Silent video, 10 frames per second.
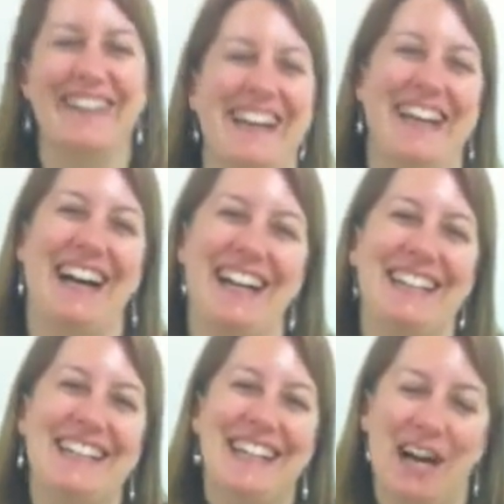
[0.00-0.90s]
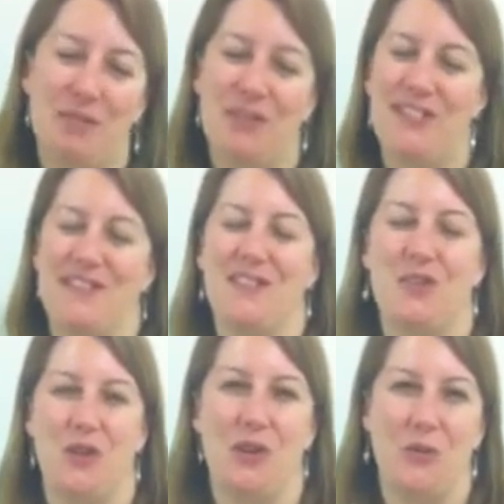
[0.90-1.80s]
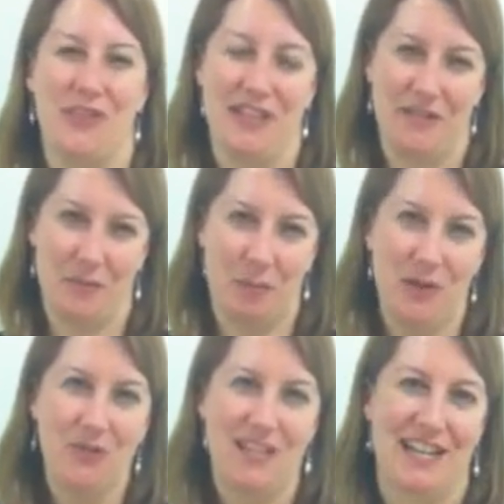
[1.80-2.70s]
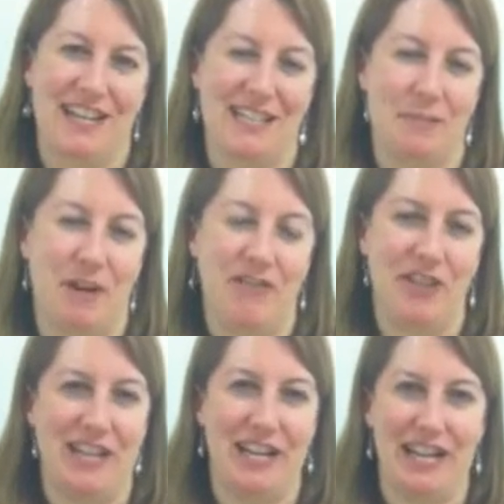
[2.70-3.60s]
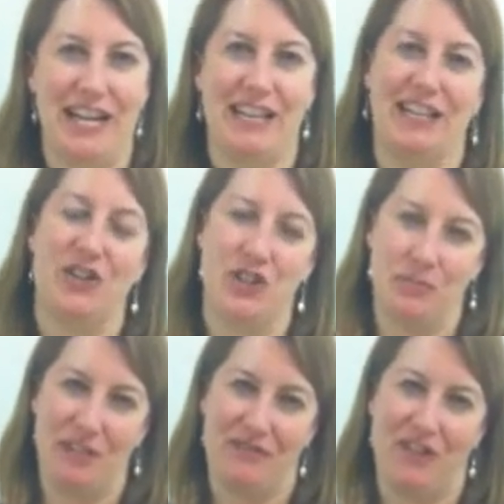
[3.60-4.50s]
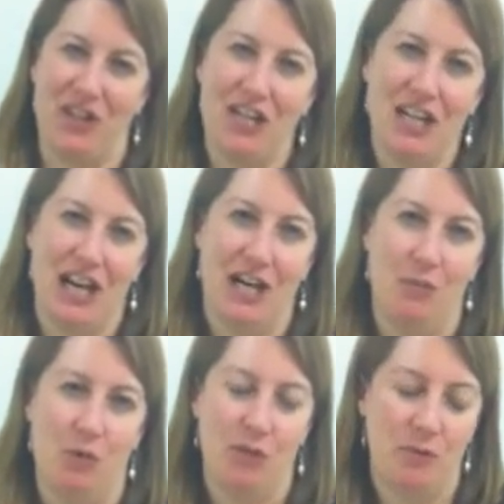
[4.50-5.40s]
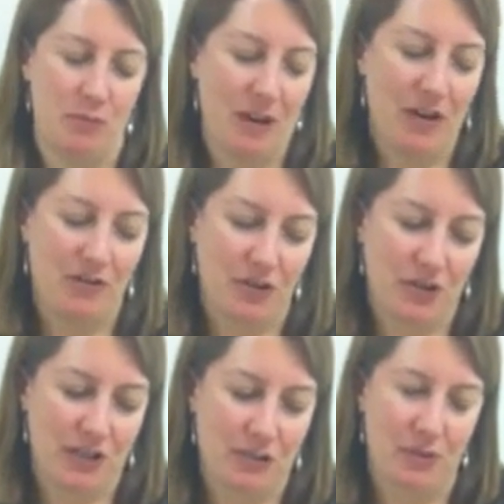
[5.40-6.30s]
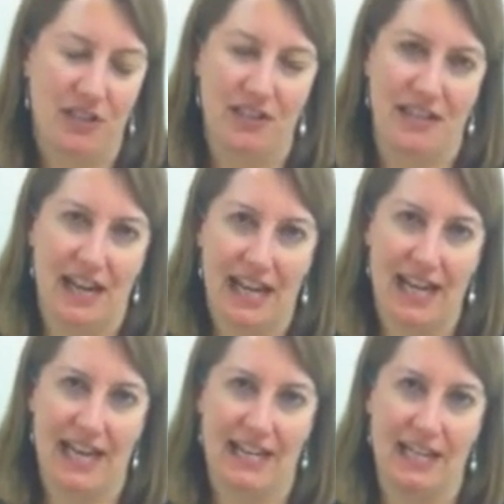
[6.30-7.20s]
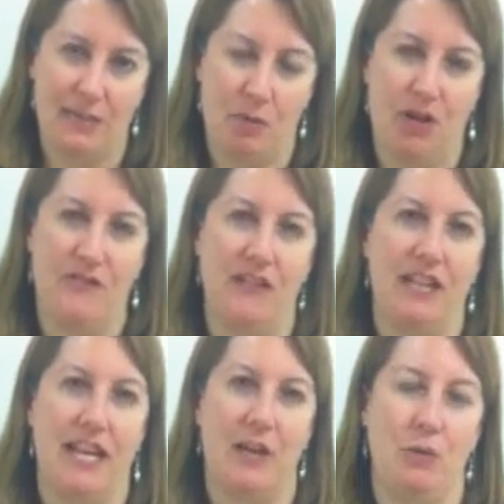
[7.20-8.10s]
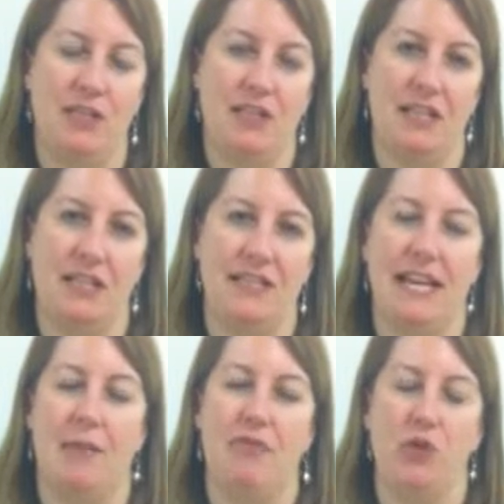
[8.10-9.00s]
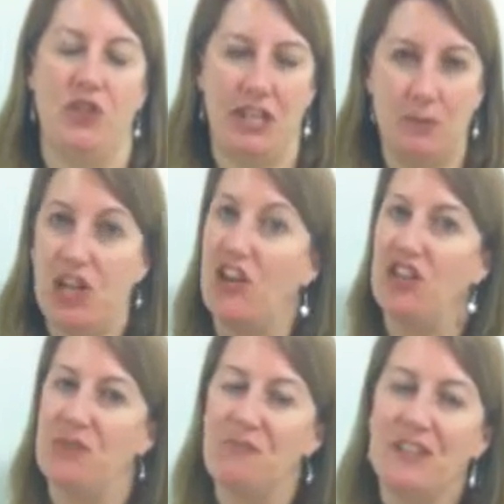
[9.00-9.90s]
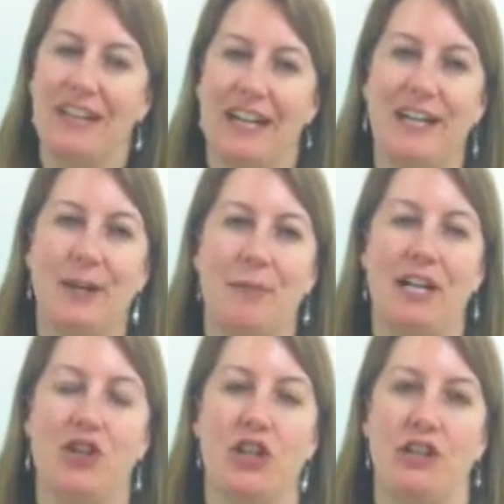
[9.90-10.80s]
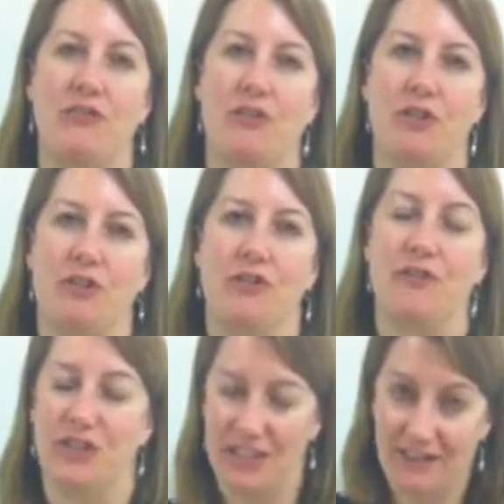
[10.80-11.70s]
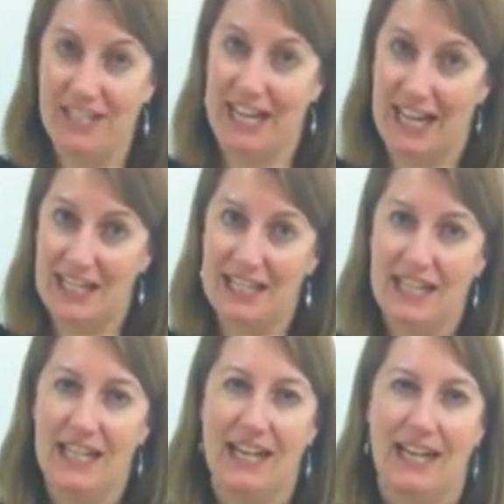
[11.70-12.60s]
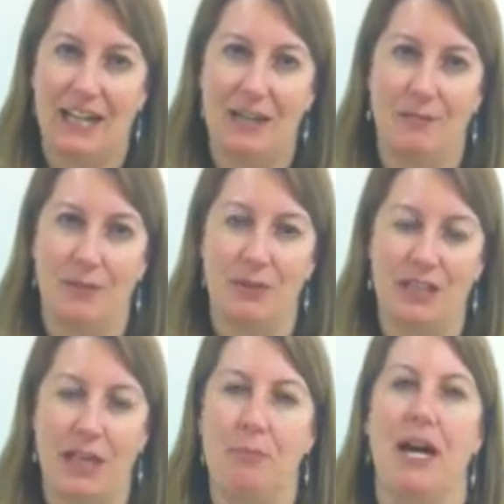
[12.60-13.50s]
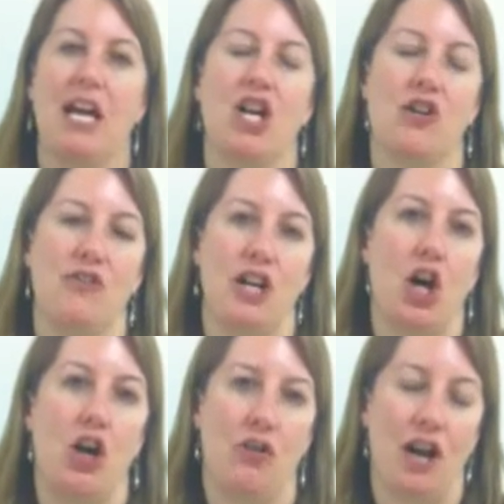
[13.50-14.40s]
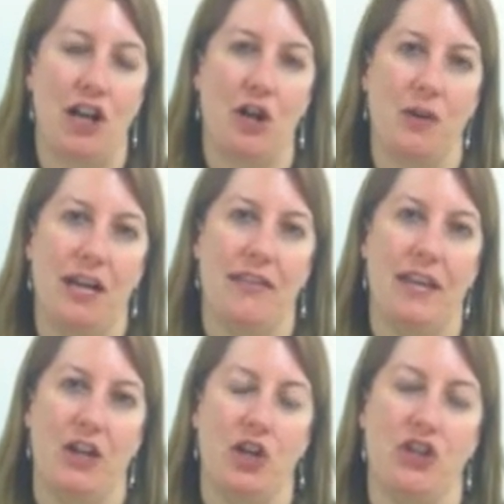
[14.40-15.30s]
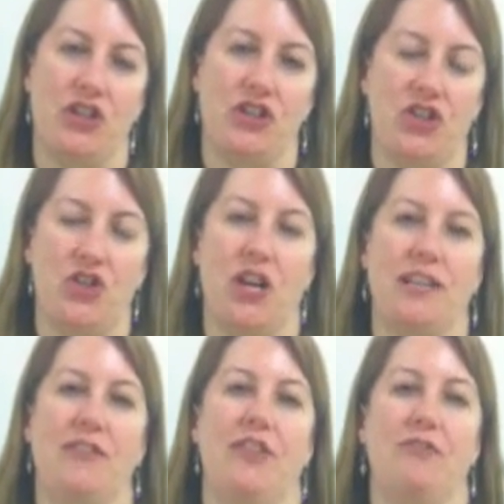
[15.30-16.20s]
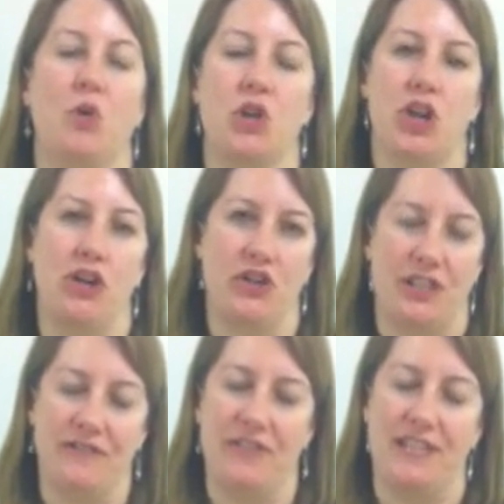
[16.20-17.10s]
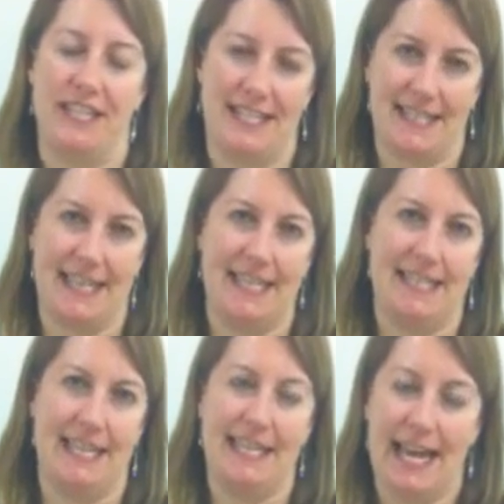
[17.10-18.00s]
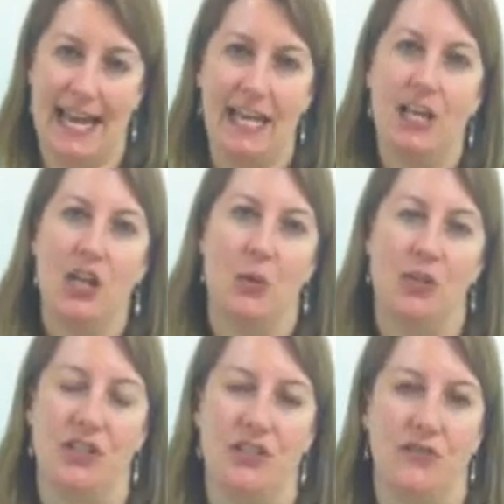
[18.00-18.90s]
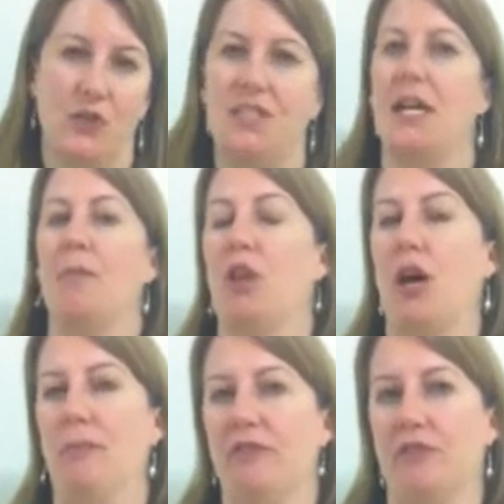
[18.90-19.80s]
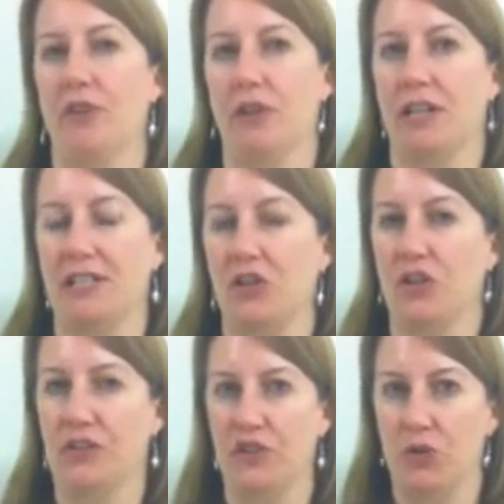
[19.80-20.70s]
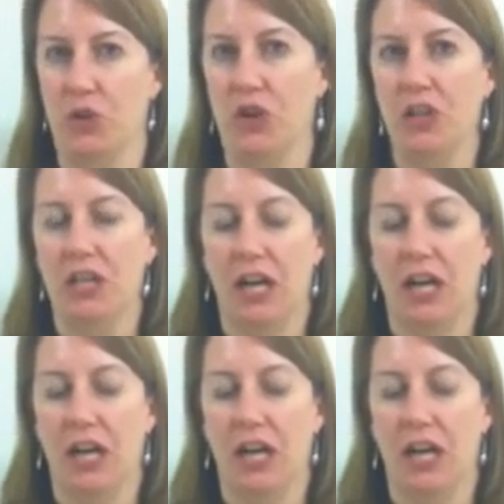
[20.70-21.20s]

Okay, hi. I'm Kristin Stork with the Denver Post, and it's Poverty Day at Leadership Denver. One of the most powerful experiences that I had as part of today was the SNAP Food Stamp Challenge. I took it for 7 days. It was led by Hunger Free Colorado, and they encouraged us to try and live on $4.56 a day, which is the food stamp allotment for a single individual.